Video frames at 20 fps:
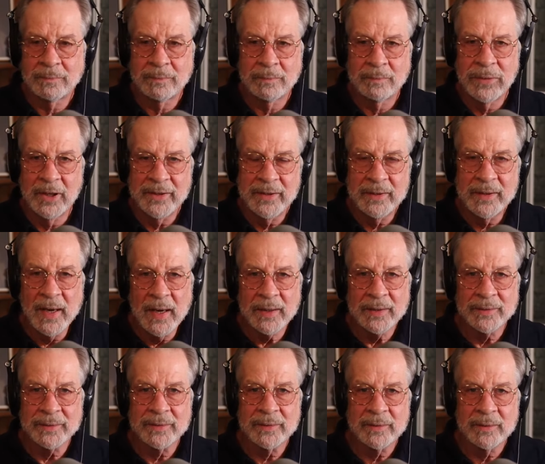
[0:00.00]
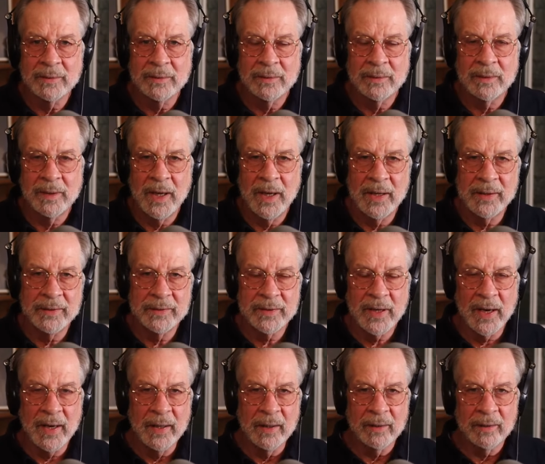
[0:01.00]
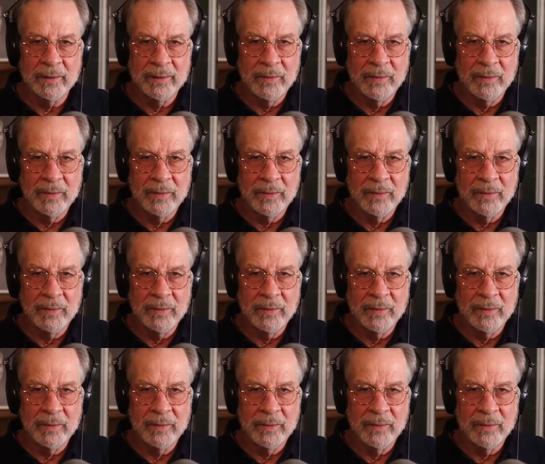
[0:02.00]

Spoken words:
but he does. And his hair,